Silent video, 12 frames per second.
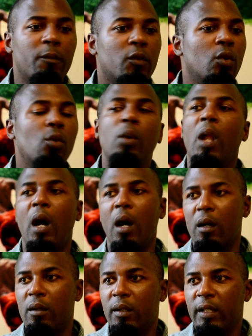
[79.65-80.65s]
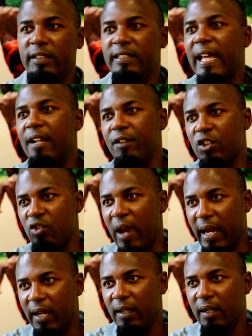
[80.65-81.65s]
too long is that of a
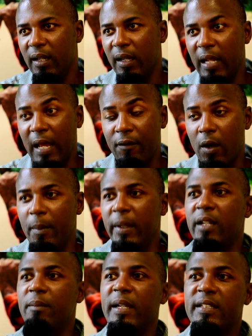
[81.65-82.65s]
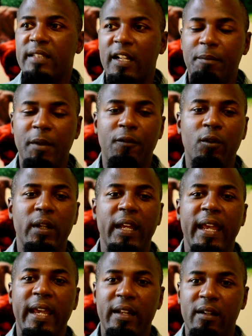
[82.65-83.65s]
track. And I've committed myself before
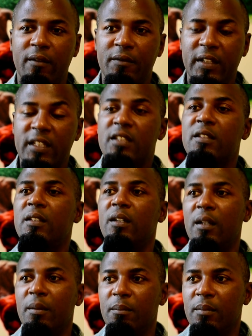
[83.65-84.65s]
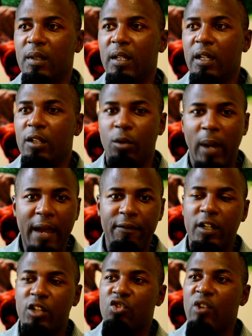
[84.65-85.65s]
the end of this term to
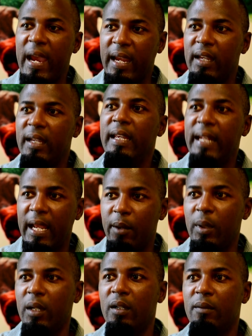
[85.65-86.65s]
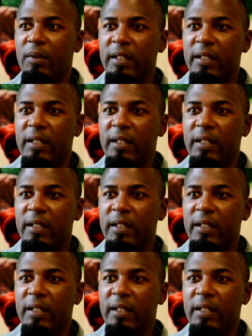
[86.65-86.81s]
having a track in Anguilla.